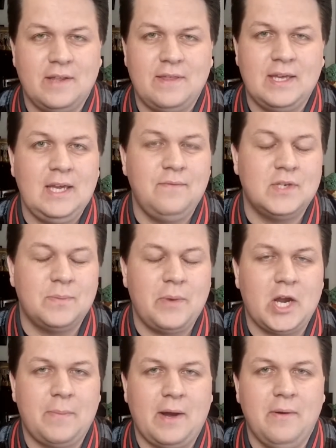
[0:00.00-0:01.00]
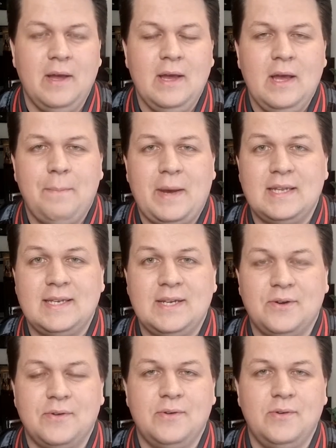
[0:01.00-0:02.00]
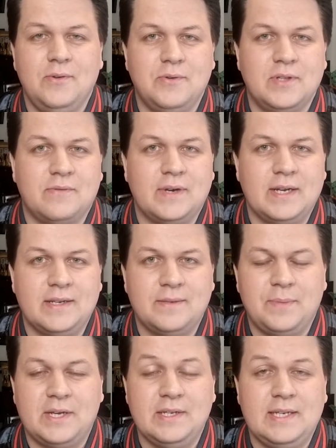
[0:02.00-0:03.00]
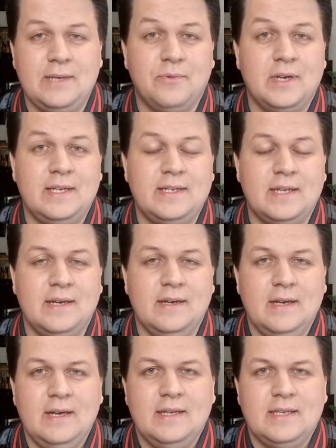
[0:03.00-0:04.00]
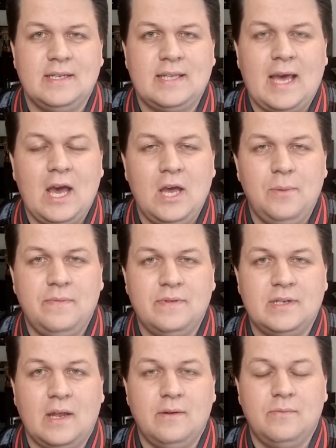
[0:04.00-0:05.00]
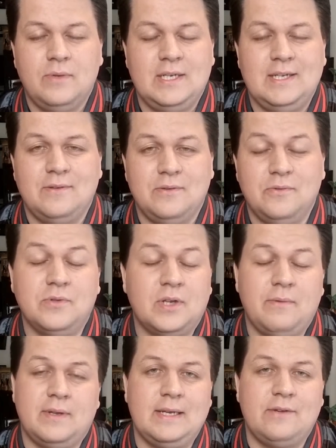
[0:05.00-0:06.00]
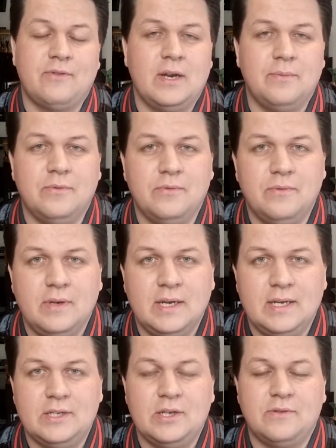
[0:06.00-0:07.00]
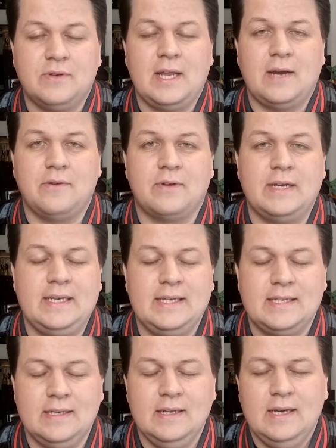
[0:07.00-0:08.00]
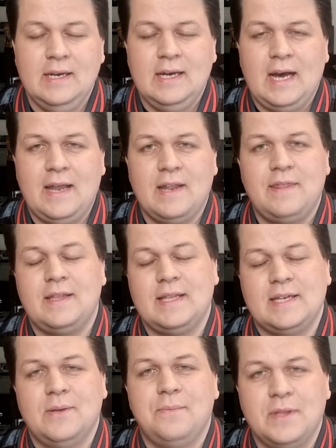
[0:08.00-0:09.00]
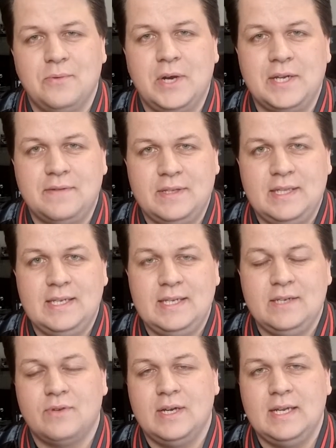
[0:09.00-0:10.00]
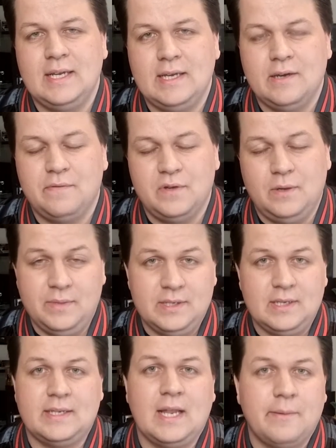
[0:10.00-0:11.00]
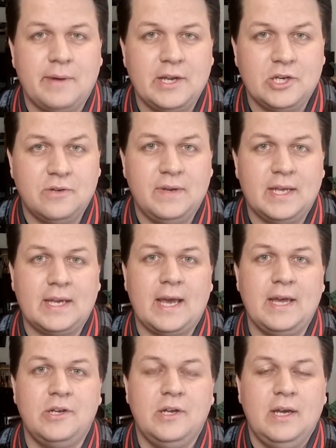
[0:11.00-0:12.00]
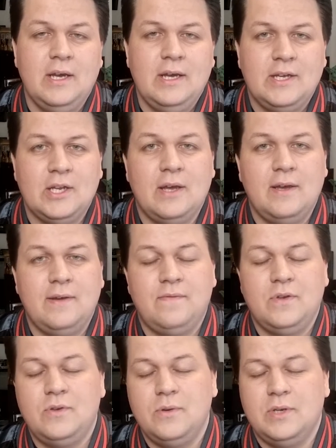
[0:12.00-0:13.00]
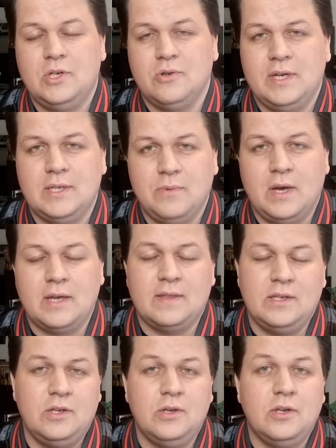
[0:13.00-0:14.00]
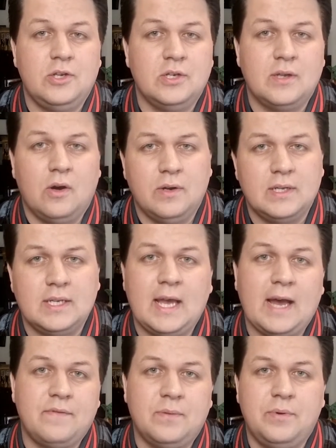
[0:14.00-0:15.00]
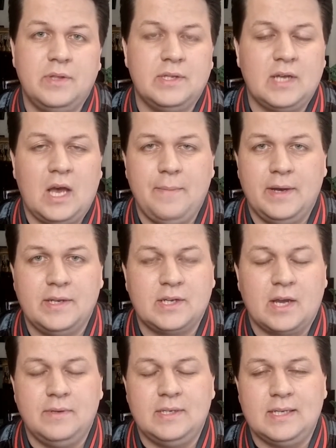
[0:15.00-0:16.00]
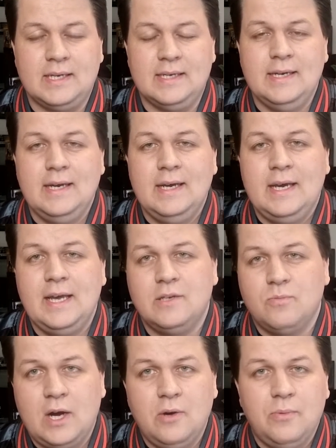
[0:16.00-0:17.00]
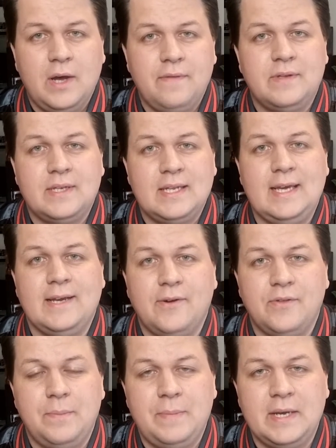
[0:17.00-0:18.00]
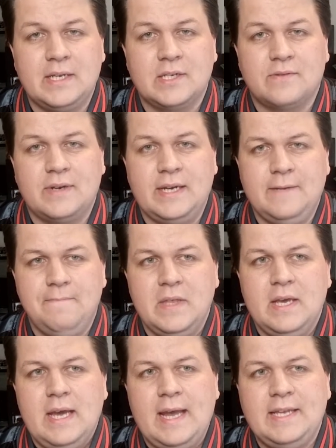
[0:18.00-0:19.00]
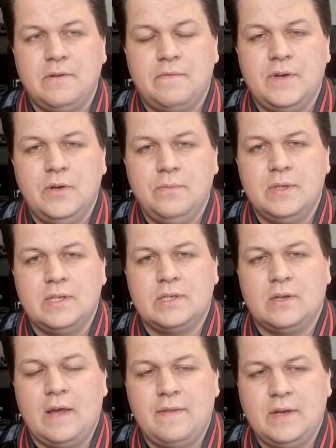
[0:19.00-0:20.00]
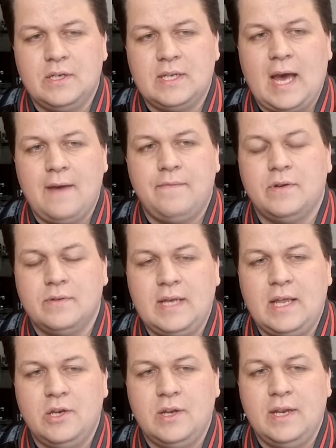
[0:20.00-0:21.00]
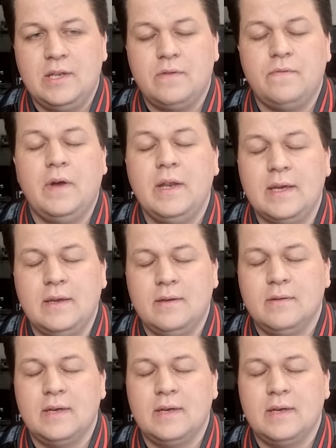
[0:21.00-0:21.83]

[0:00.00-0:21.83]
I think he even spoke about passing on Lord of the Rings because he wanted to stay at home with his son, which is also incredible. It shows really how great he is. And I think that's something that works. This is really a film that's a celebration of Nick Cage. You know, if you do enjoy his work, then you just honestly have to put the time out to go and see it. It is well worth seeing on the big screen. It's a film that's going to, I think, just have your attention. And it's funny.